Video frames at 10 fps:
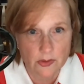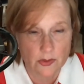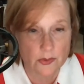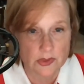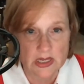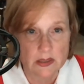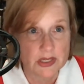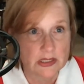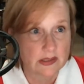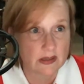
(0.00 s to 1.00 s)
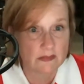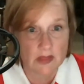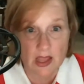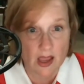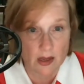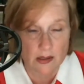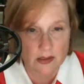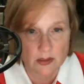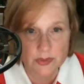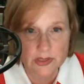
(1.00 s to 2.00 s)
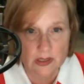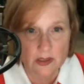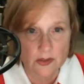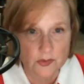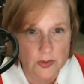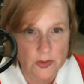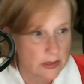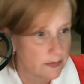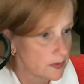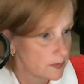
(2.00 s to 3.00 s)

own database that they had complete control of.